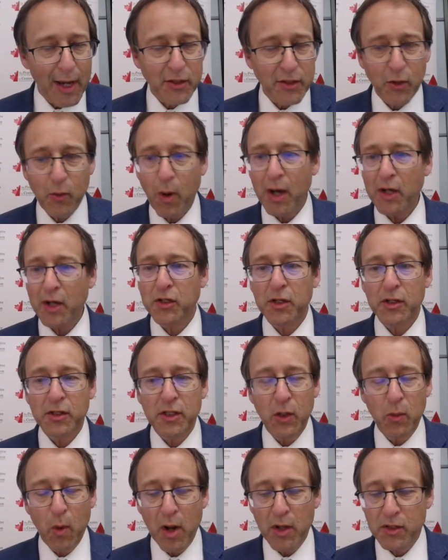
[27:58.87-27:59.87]
has
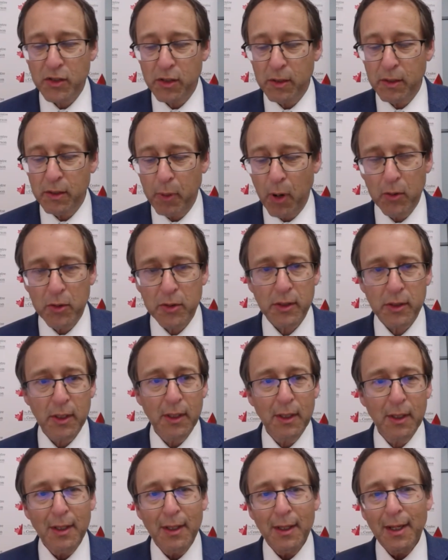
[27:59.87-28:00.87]
questions he wants to pose.
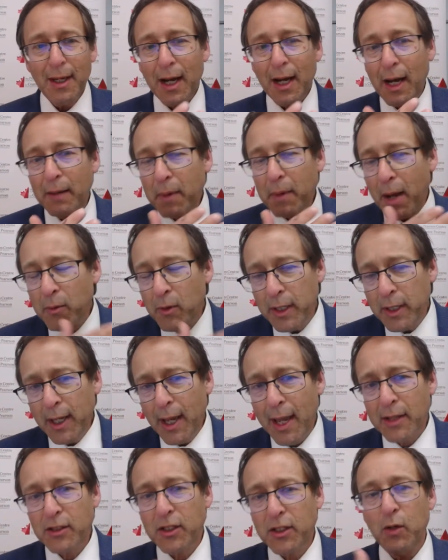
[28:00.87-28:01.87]
I'm
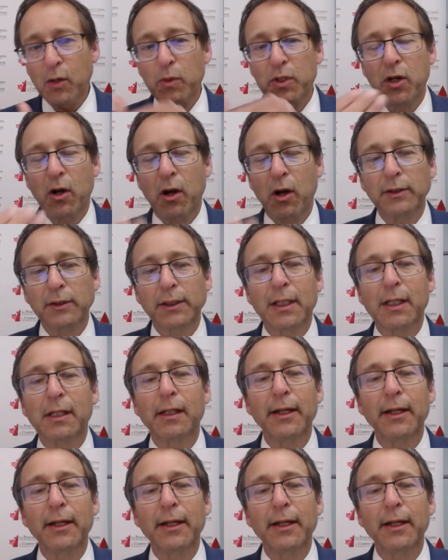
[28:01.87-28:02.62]
going to ask you what's called a